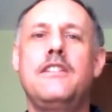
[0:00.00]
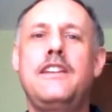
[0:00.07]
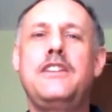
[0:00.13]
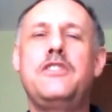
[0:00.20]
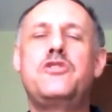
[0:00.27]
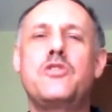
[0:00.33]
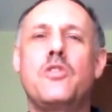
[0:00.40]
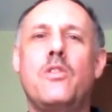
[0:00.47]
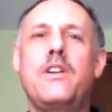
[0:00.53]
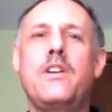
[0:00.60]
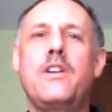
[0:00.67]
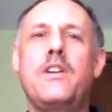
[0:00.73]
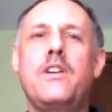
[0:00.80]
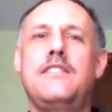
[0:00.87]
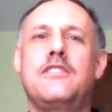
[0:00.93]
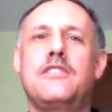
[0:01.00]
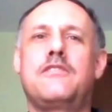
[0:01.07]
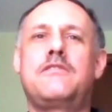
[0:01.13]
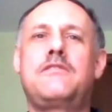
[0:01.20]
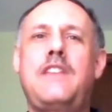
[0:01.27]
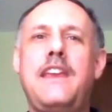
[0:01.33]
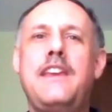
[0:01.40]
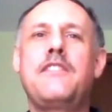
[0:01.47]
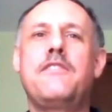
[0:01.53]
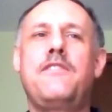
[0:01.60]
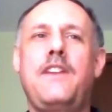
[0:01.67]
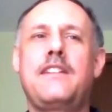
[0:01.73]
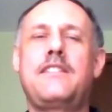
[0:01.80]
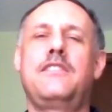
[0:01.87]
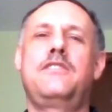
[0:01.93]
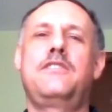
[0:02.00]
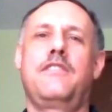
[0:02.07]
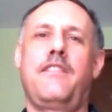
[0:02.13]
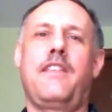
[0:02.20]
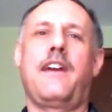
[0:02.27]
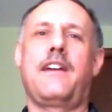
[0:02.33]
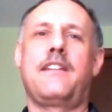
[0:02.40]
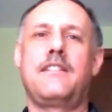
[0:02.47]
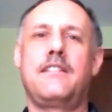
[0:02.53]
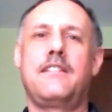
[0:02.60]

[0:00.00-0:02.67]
Enjoy it and just take advantage of that.